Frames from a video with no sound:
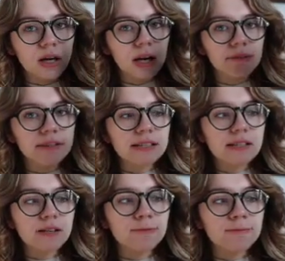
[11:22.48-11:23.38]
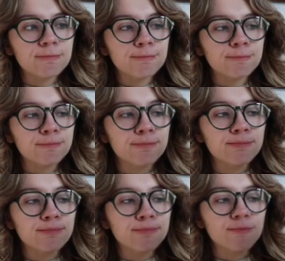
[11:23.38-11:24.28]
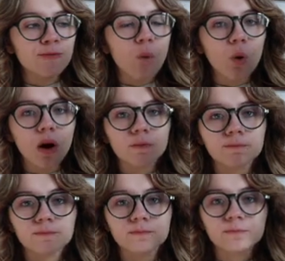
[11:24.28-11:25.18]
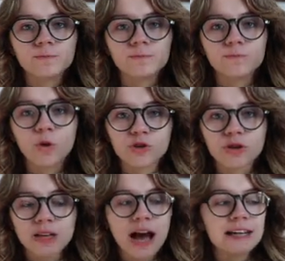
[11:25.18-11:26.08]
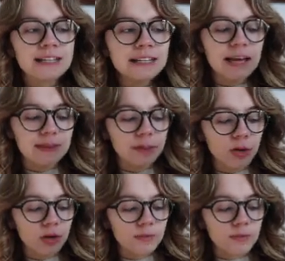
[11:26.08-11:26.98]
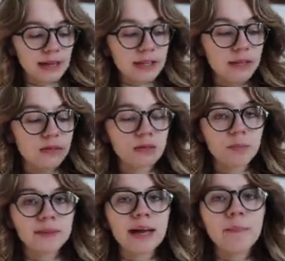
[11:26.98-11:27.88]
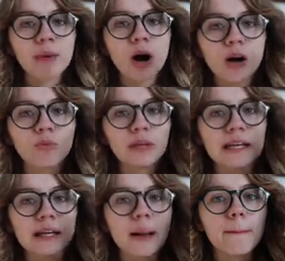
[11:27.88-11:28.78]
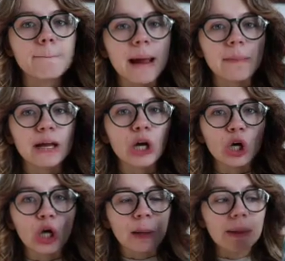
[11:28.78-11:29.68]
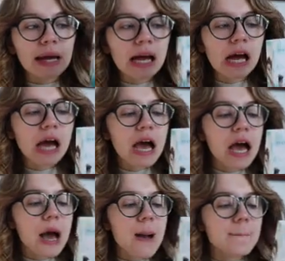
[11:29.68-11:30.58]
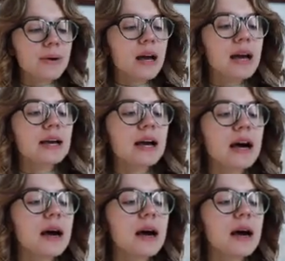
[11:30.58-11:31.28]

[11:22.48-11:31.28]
read this like a 4 stars. I did like the book. I did. But that part really made me irk me. But,